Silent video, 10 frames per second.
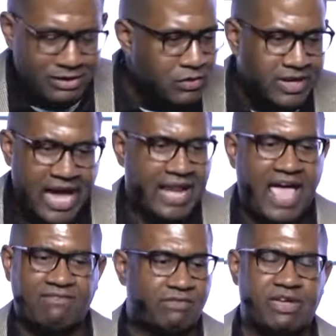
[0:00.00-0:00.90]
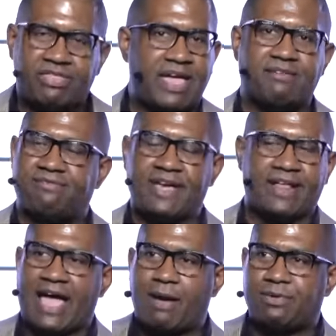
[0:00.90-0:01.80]
You can't have everything
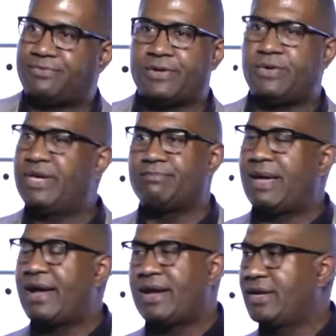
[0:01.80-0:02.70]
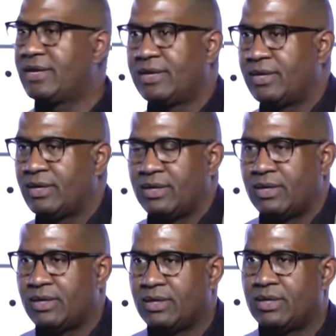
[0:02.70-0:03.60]
figured out before you get married.
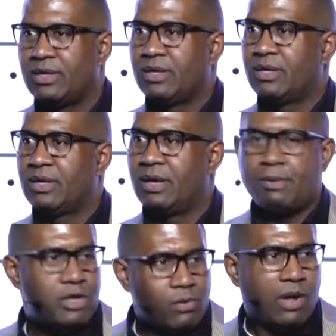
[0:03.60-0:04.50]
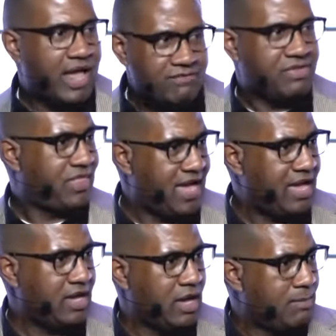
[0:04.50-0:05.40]
I mean, you want
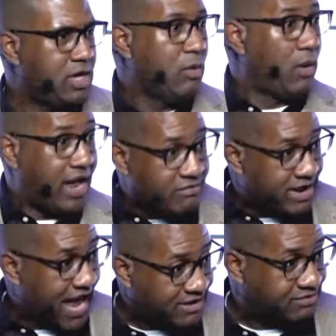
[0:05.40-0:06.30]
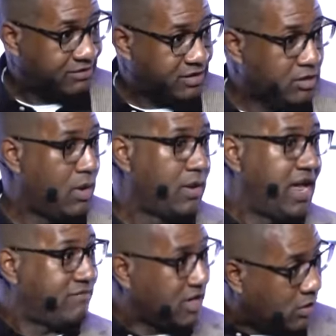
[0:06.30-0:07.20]
everything. I mean, you want every answer. You want
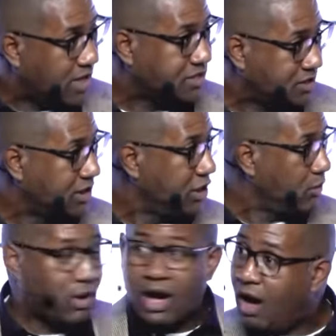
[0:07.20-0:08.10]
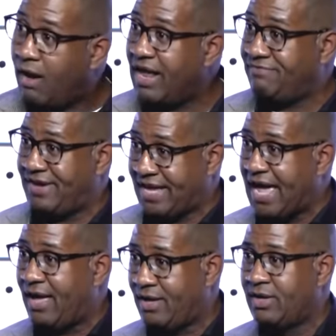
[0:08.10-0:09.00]
every question. You want all that figured
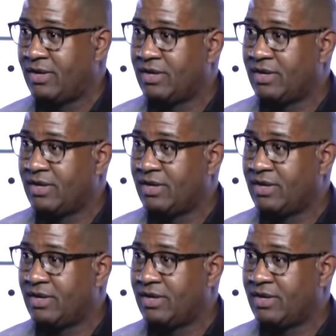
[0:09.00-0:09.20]
out.